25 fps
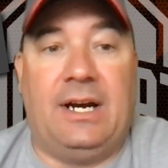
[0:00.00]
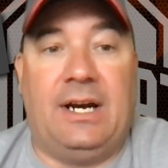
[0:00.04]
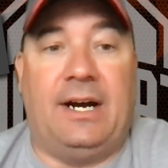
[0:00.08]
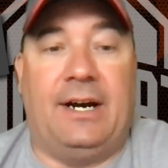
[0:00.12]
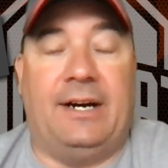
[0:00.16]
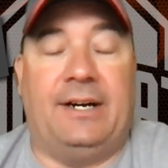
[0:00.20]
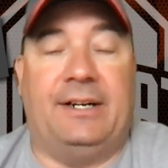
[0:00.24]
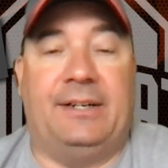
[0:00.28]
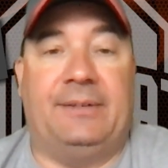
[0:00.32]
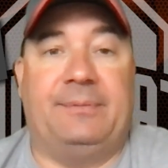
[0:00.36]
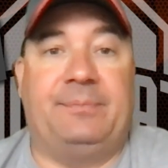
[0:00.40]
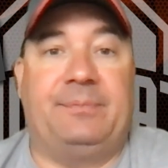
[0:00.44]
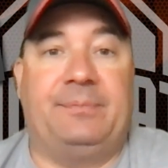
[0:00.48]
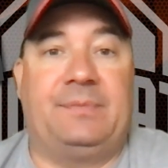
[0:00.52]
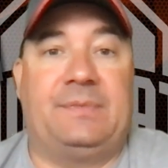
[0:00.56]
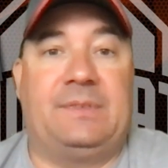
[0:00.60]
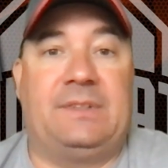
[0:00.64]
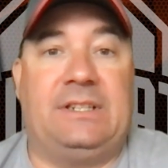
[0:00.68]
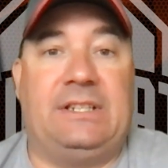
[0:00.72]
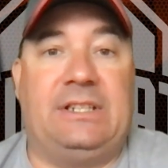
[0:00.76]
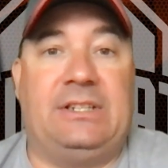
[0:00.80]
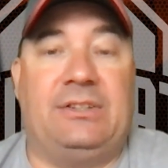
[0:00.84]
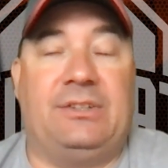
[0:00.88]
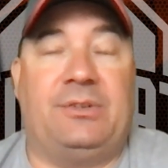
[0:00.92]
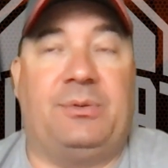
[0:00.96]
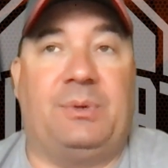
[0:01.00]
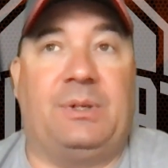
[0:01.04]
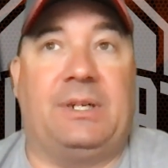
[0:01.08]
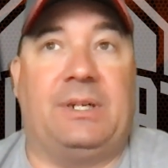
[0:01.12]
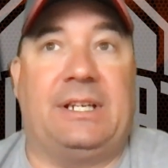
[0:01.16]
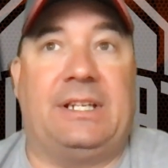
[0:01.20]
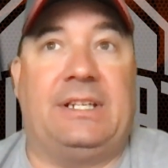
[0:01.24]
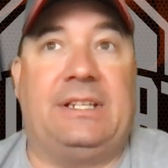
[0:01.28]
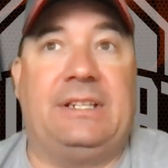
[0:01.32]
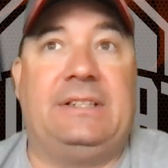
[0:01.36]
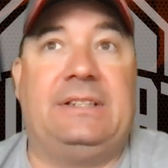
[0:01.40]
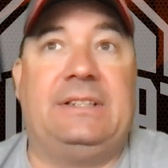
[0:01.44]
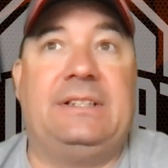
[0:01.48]

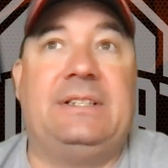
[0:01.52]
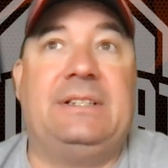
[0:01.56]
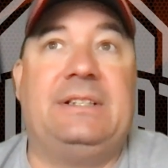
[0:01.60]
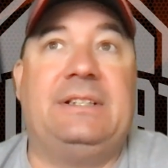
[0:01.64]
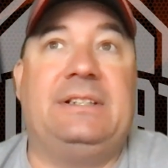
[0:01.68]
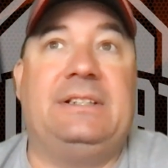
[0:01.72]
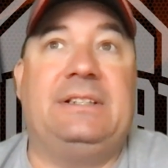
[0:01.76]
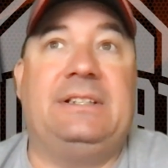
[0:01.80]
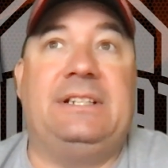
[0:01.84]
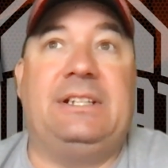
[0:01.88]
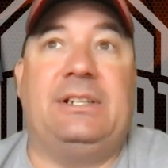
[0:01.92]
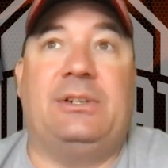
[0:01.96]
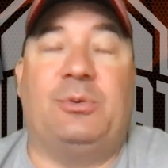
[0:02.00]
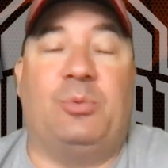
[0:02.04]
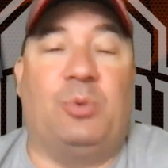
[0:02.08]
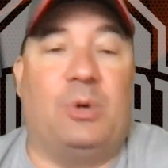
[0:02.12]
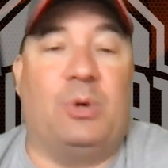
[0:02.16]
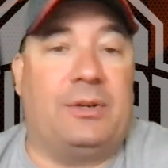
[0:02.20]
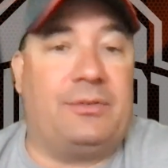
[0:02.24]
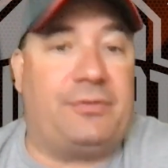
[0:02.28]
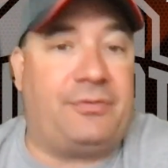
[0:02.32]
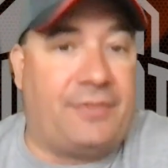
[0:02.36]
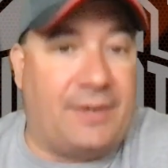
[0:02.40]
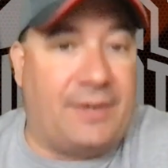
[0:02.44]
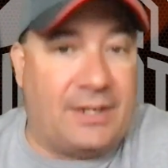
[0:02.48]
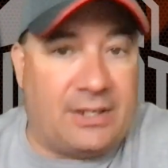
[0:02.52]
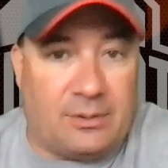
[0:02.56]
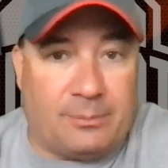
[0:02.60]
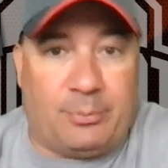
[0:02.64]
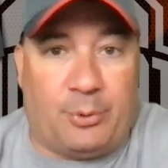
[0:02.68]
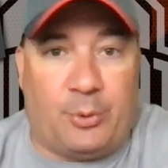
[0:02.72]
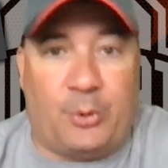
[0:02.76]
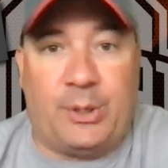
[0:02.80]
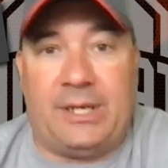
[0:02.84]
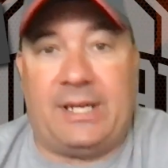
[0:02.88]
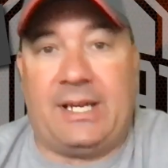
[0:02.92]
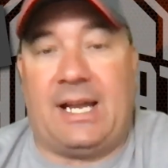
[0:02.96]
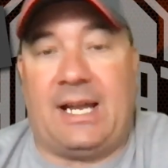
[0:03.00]
You don't want finger
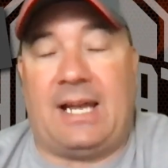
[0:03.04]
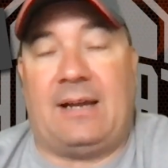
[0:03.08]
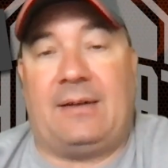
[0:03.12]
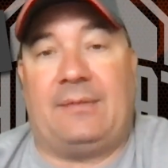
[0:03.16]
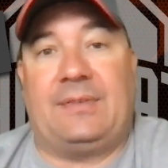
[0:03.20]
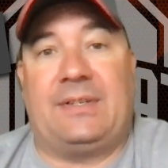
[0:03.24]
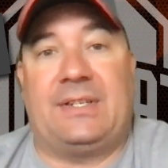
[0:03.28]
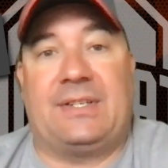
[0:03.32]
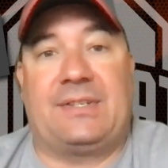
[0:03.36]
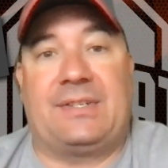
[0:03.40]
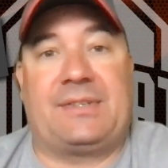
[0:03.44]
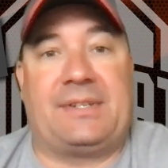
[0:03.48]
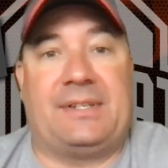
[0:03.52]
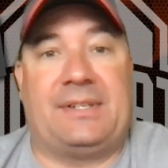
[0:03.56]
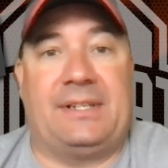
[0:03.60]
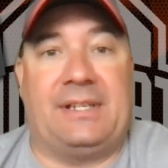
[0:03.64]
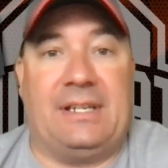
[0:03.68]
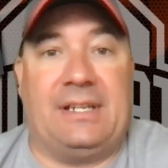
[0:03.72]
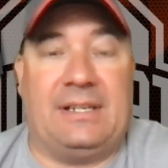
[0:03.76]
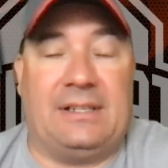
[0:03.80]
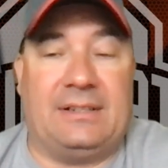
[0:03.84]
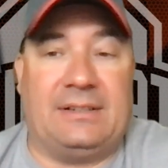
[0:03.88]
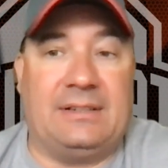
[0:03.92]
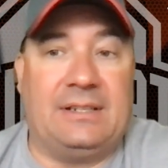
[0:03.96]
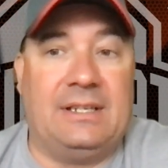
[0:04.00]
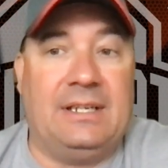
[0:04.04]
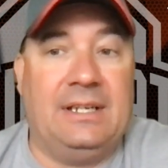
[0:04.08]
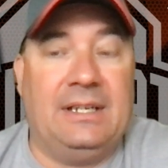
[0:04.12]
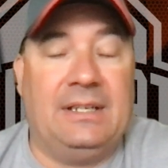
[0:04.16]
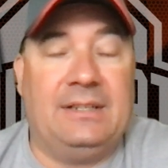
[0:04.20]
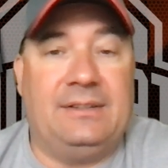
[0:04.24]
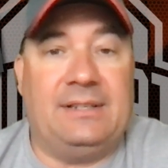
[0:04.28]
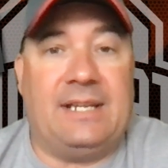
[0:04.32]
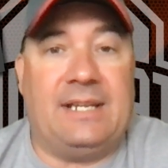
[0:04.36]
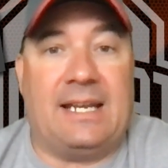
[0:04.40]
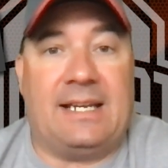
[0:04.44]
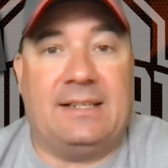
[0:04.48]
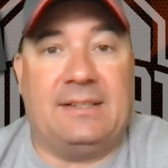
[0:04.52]
pointing, obviously, and
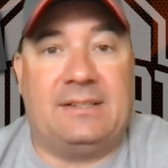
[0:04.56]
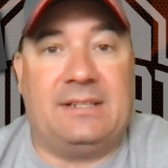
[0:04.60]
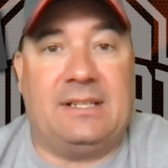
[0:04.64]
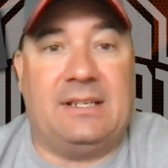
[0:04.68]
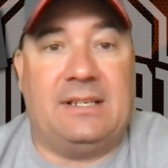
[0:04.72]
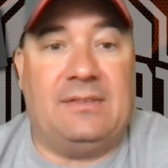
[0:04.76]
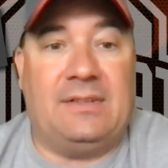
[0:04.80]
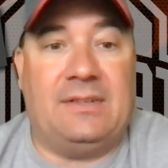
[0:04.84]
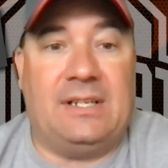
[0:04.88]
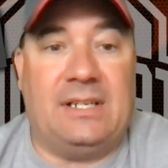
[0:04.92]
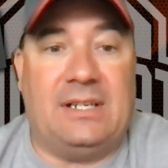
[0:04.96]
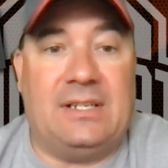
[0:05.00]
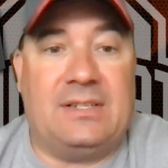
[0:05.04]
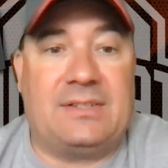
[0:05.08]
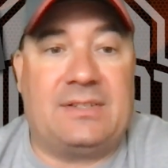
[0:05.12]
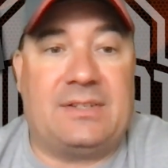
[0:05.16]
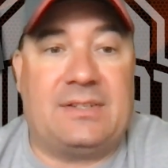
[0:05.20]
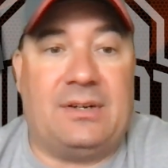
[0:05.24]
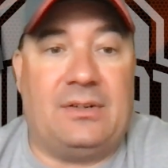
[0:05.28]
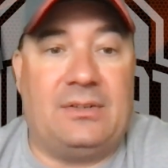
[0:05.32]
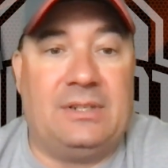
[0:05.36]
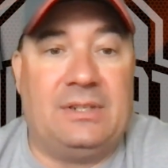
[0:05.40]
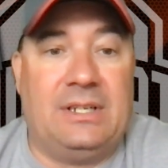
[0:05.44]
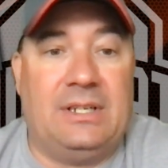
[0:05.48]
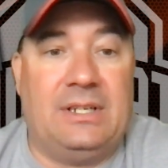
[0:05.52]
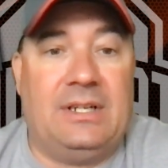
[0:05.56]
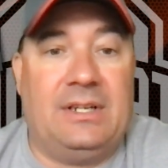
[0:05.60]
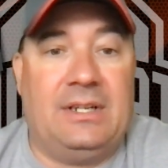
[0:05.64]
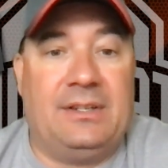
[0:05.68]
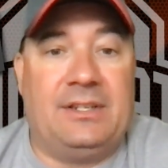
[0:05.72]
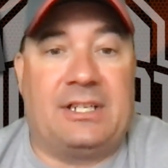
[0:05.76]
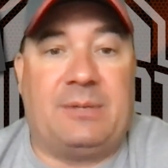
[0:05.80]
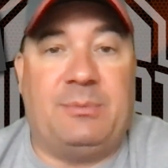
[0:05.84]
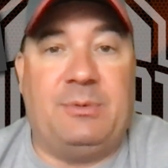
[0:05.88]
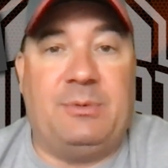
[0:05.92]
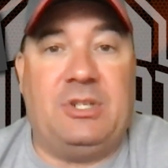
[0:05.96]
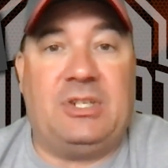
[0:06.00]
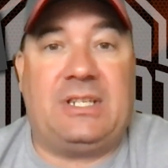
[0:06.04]
negativity. So the
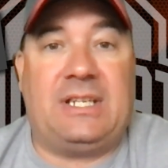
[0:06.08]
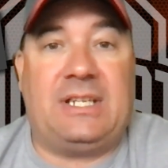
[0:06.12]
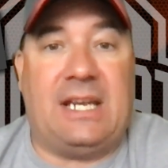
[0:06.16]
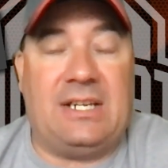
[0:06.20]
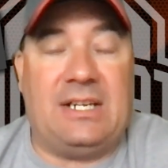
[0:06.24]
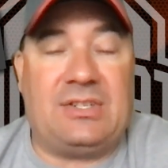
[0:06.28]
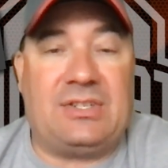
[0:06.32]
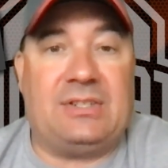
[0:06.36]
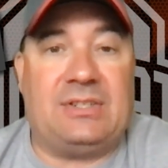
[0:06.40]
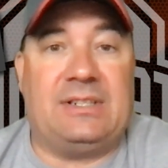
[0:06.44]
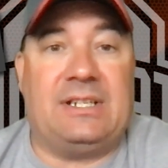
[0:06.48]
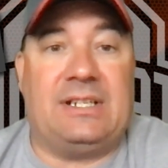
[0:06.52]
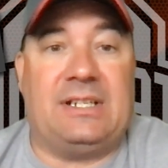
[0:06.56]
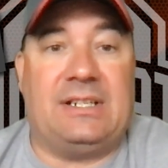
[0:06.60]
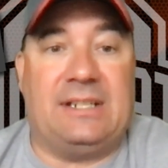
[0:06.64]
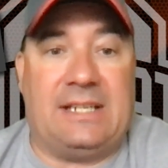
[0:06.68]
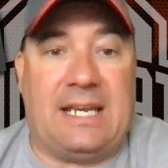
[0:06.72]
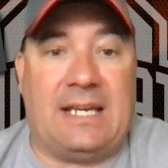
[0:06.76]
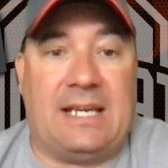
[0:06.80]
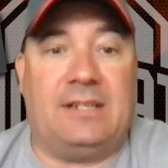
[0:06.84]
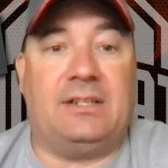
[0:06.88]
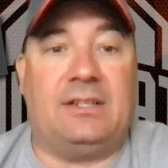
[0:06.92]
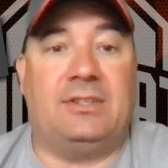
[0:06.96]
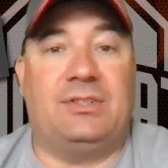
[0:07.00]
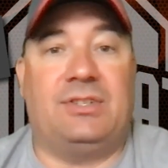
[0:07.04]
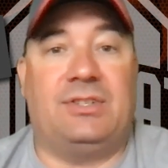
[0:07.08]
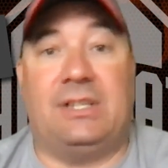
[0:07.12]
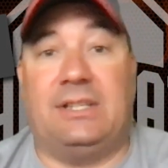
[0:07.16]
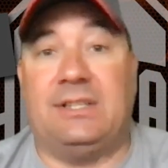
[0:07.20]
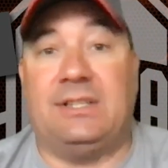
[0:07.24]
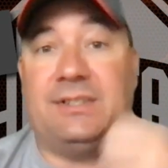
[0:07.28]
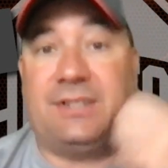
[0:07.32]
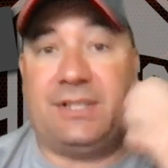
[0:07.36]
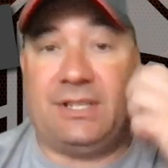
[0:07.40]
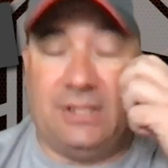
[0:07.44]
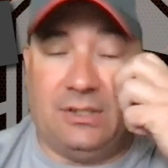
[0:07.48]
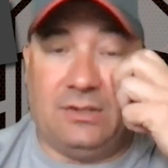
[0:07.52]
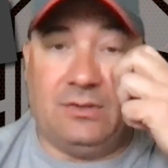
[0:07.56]
communication and the energy
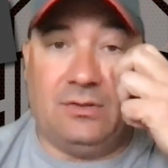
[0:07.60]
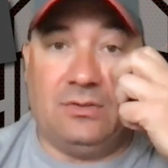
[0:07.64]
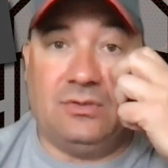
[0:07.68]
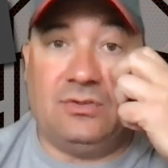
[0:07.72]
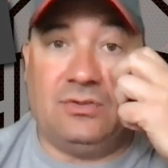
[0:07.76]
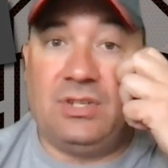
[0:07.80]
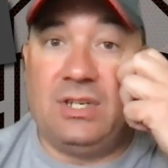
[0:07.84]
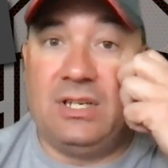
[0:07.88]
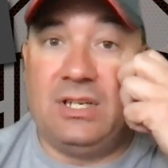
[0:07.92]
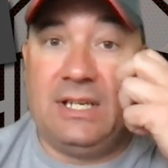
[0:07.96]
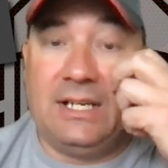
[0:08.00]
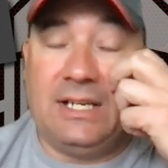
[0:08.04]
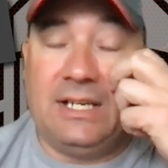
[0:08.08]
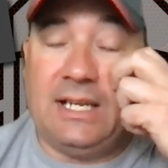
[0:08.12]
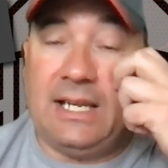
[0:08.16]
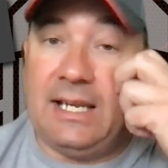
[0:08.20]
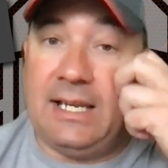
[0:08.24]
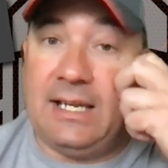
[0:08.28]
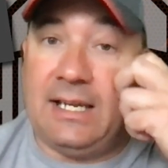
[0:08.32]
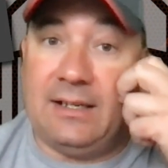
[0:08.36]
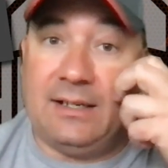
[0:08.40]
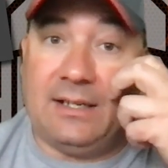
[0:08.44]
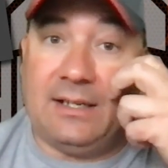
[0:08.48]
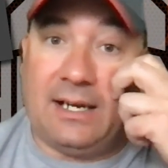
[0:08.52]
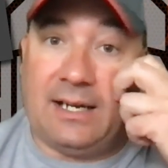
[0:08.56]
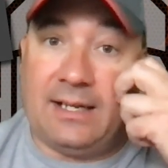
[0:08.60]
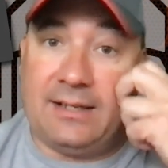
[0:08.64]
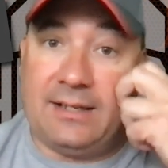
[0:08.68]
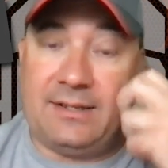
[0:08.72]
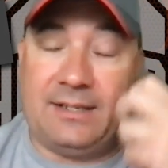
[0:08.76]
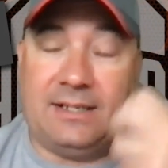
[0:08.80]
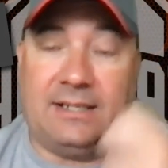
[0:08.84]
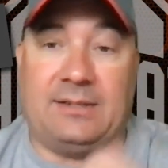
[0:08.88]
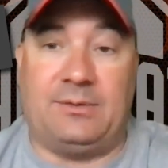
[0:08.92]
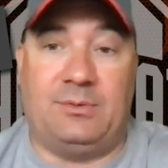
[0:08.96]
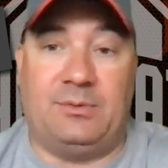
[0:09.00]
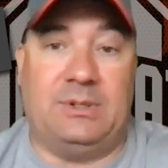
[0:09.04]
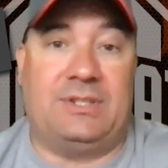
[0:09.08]
is huge. And I
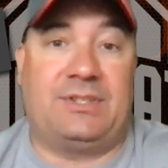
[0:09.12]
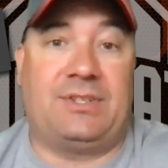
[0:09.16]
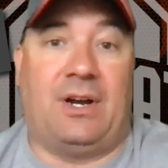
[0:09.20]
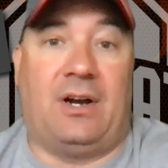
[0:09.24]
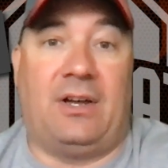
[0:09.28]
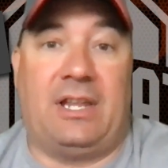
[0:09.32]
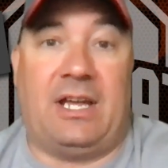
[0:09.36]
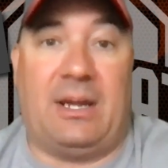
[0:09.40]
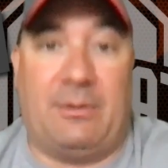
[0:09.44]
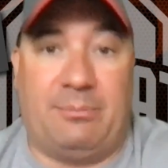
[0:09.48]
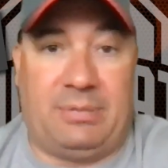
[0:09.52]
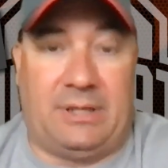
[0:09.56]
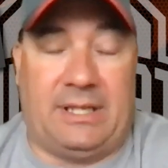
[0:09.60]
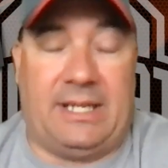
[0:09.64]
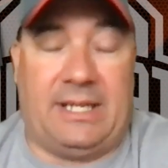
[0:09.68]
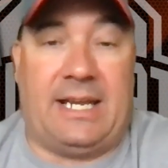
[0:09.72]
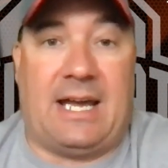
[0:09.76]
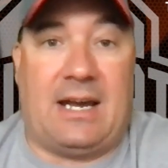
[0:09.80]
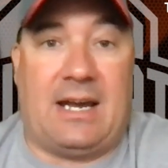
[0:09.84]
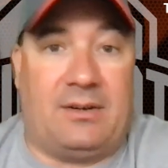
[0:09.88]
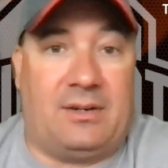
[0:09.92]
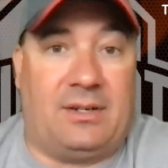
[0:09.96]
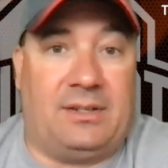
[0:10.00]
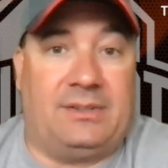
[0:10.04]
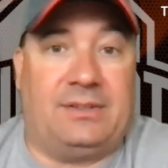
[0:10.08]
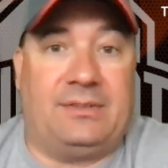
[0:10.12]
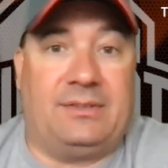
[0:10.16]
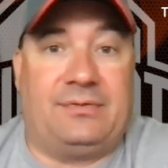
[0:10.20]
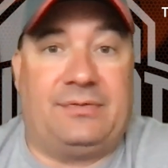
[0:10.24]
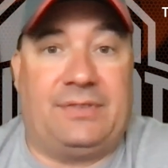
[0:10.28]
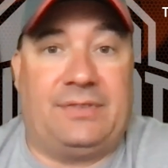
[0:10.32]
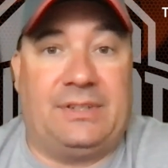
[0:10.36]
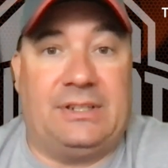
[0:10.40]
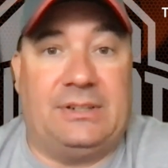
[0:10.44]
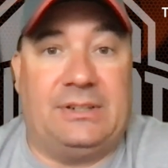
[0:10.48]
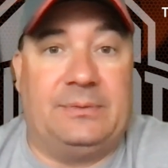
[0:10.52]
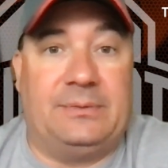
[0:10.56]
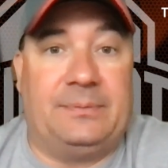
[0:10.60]
think we saw that play out on the
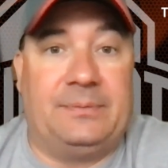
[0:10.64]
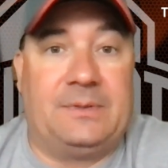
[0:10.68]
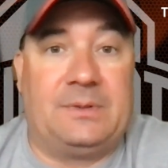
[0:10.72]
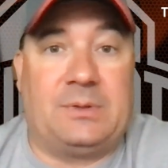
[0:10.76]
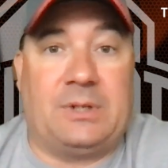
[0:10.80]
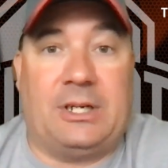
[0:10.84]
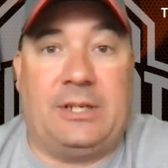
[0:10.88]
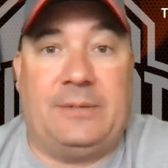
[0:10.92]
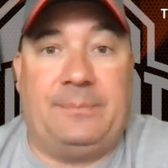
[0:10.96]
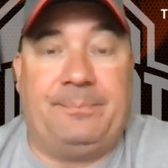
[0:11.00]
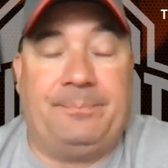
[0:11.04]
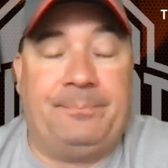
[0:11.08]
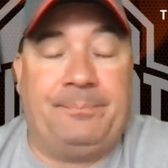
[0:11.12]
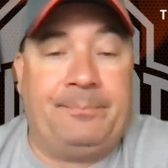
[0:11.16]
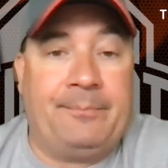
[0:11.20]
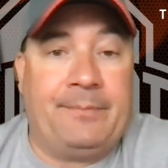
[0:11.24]
field, right?